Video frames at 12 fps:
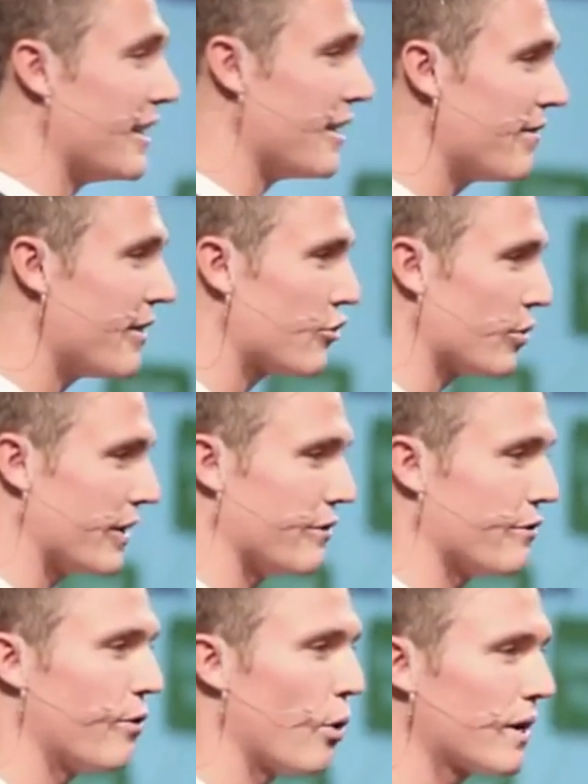individually
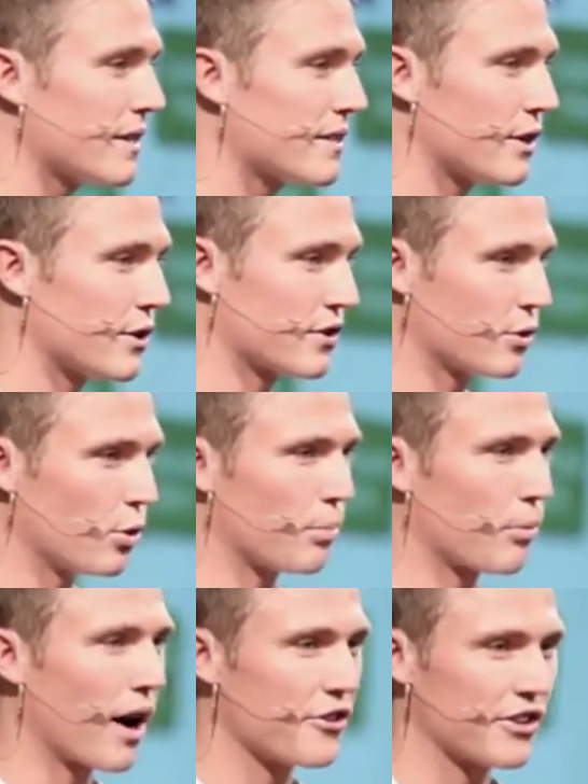focus their school
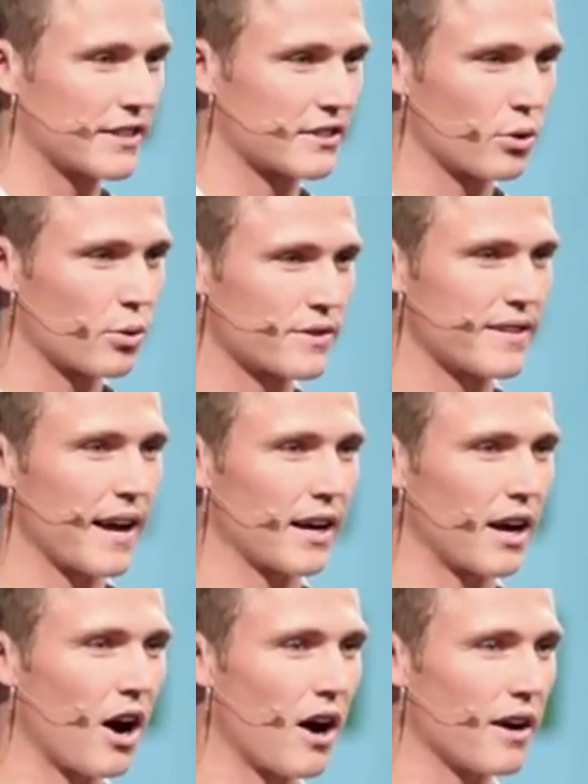projects towards that
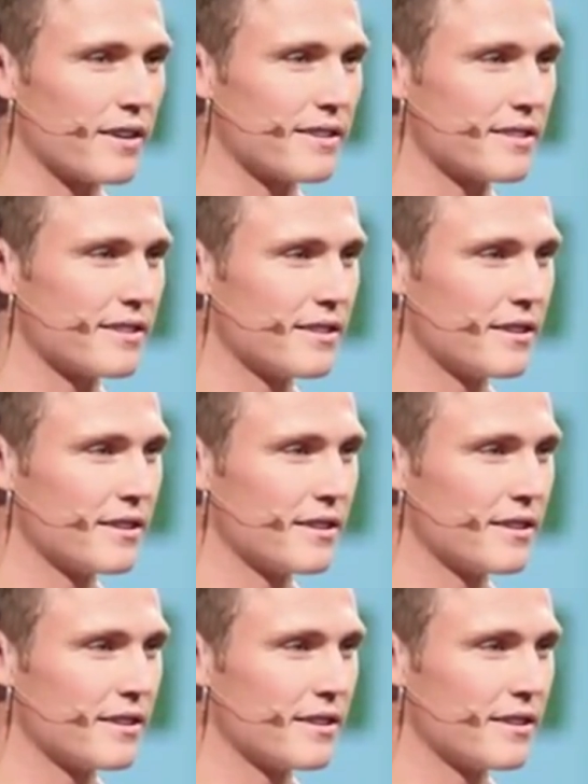cause.